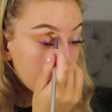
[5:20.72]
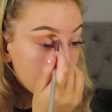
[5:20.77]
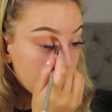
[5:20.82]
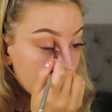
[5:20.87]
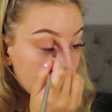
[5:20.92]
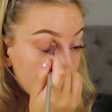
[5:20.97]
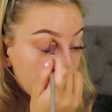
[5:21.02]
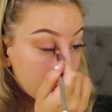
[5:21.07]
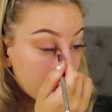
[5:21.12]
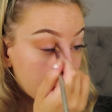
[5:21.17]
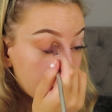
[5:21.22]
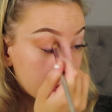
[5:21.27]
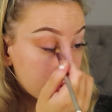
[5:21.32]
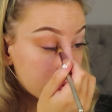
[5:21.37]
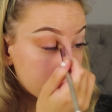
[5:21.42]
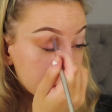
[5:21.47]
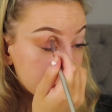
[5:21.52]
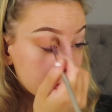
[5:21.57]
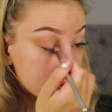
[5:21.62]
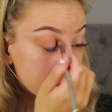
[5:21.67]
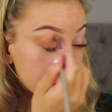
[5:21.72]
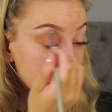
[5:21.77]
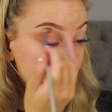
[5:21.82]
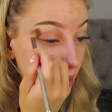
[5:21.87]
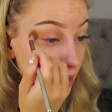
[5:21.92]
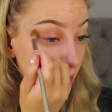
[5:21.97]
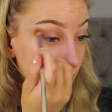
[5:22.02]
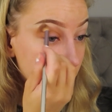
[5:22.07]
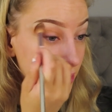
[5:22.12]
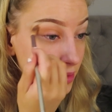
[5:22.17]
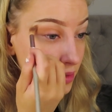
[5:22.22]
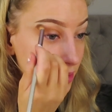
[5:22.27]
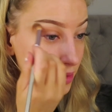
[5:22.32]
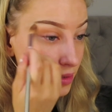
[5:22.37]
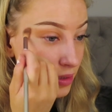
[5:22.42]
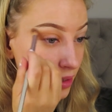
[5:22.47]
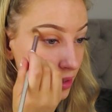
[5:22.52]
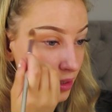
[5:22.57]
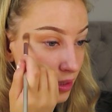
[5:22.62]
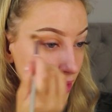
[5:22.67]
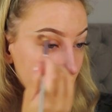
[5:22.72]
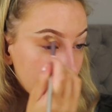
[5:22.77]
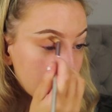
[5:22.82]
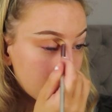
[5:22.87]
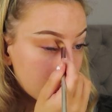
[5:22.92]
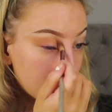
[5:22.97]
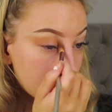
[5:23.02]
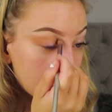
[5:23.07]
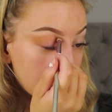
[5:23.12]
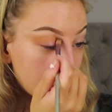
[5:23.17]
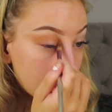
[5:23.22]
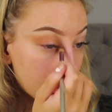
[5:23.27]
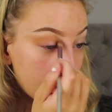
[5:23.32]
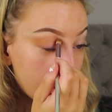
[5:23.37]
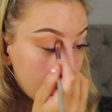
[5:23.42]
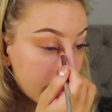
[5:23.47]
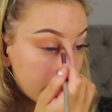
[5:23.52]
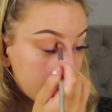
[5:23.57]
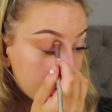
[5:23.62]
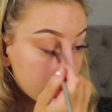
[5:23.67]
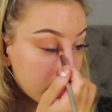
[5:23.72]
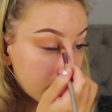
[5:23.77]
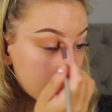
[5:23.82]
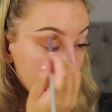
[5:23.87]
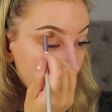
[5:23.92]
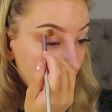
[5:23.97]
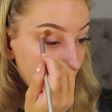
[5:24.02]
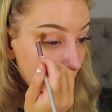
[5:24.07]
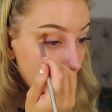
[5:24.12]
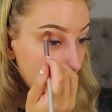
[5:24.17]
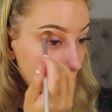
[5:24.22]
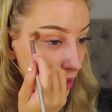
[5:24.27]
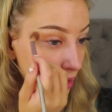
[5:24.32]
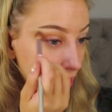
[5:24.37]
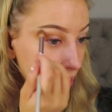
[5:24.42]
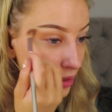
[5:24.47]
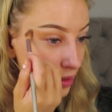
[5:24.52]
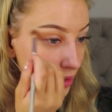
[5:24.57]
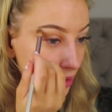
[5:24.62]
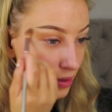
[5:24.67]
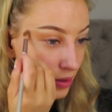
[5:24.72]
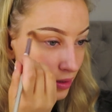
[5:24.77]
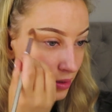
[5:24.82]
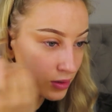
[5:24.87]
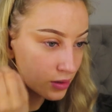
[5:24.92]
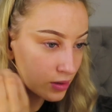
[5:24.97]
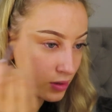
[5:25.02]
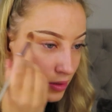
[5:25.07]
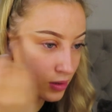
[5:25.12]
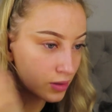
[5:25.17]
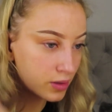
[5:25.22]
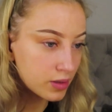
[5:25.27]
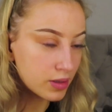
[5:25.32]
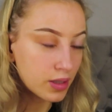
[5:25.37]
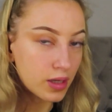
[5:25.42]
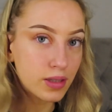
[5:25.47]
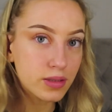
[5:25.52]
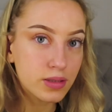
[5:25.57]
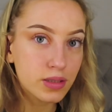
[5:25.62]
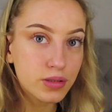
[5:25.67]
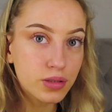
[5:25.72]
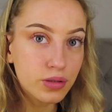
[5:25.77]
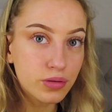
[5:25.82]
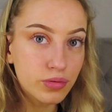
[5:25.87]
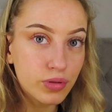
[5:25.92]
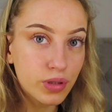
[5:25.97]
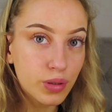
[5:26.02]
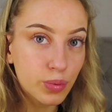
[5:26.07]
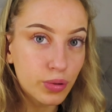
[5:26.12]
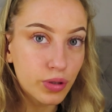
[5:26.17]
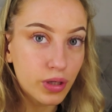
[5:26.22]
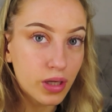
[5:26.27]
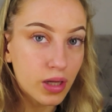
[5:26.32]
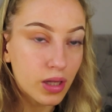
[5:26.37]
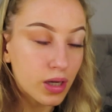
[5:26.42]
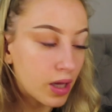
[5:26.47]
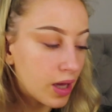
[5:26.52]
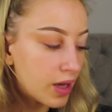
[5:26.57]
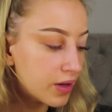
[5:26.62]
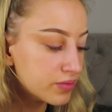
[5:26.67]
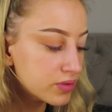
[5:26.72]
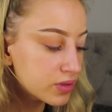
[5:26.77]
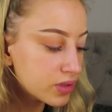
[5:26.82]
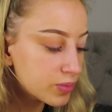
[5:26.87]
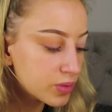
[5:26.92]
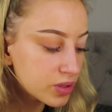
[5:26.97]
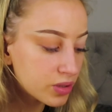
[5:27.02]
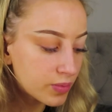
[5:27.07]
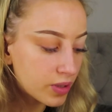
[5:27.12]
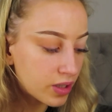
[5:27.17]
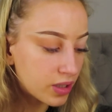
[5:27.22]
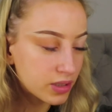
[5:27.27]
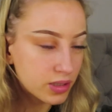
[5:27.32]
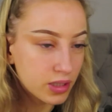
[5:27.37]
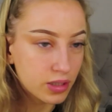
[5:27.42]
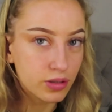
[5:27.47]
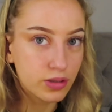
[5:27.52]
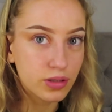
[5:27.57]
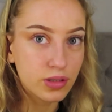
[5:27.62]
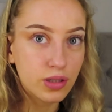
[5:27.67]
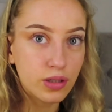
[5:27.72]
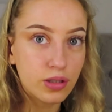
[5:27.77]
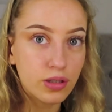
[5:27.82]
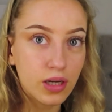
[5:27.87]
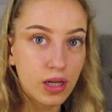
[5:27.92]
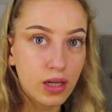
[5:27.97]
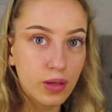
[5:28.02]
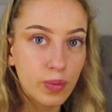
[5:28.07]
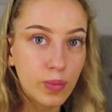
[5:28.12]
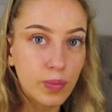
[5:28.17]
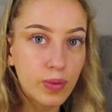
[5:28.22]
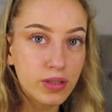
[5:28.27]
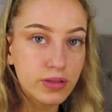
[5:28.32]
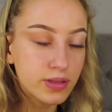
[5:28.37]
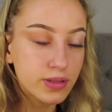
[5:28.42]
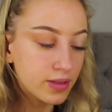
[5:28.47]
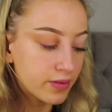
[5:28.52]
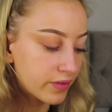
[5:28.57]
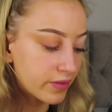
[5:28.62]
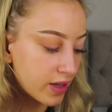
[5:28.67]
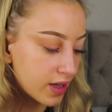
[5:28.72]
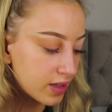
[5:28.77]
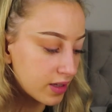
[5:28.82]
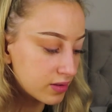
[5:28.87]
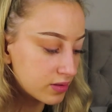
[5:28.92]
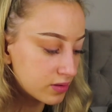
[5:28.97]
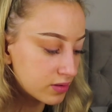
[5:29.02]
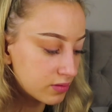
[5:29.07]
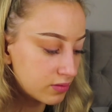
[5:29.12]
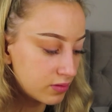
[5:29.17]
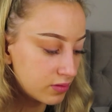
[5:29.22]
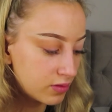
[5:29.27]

Around this area. That is actually a really pretty colour. Every time I do my eyeshadow, I just look like I've been punched in the face.